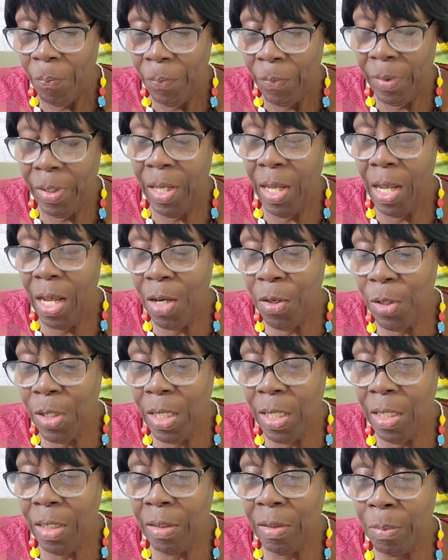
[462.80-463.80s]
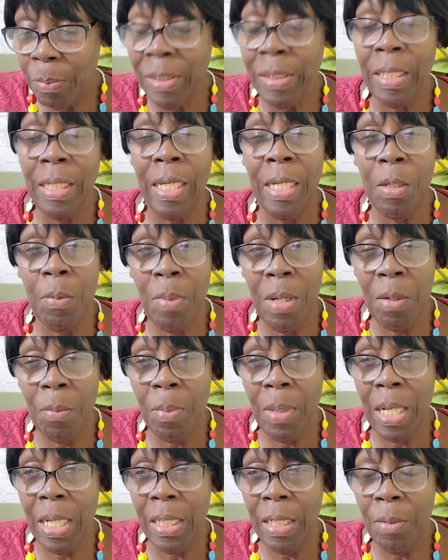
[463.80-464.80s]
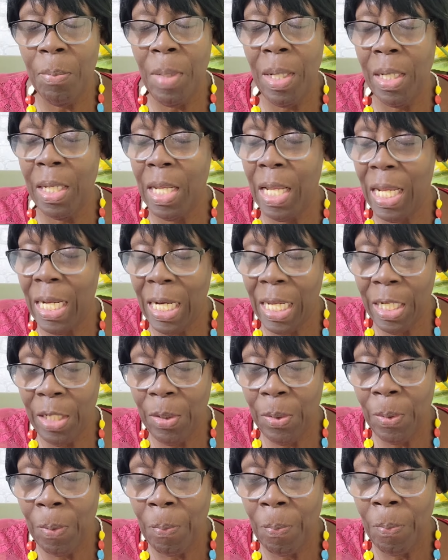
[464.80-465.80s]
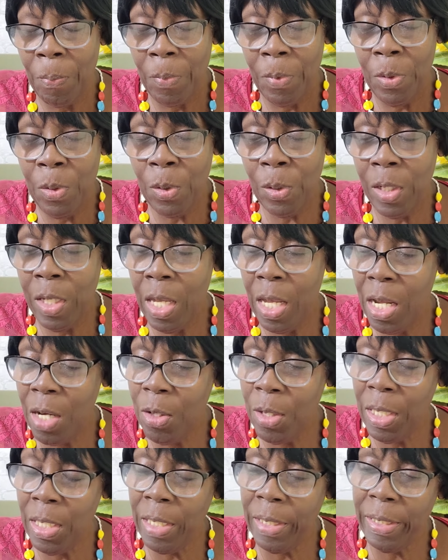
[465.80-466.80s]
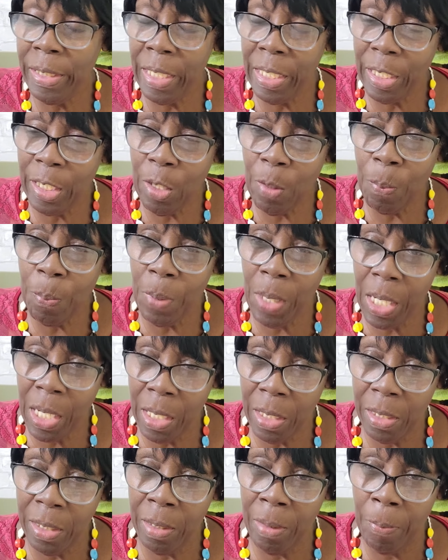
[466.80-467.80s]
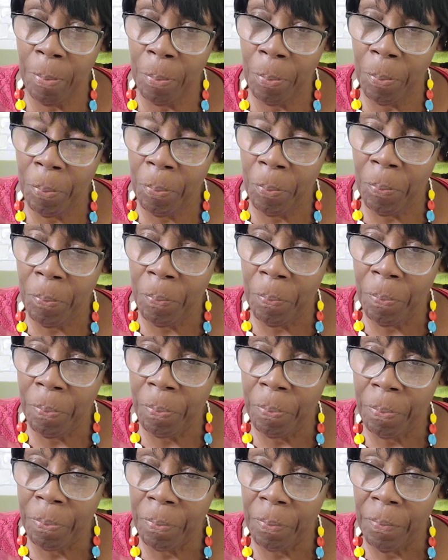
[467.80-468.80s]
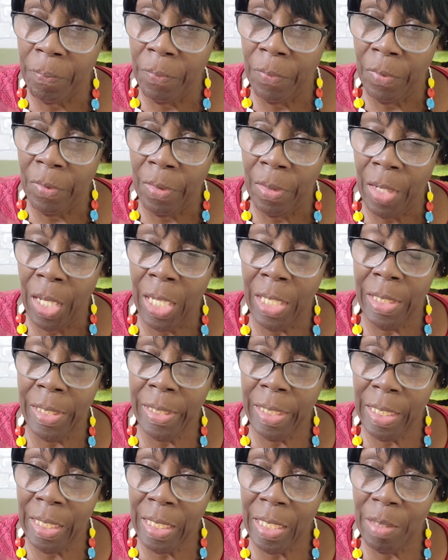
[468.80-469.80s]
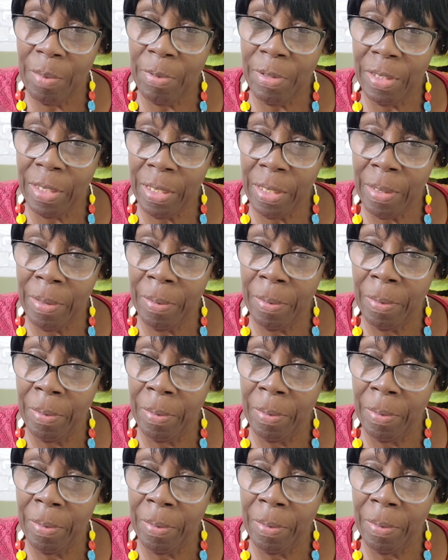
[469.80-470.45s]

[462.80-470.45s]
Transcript: Can't really, Mr. Edmund Bartlett, me call on you. You can't really take your party and tell them, say,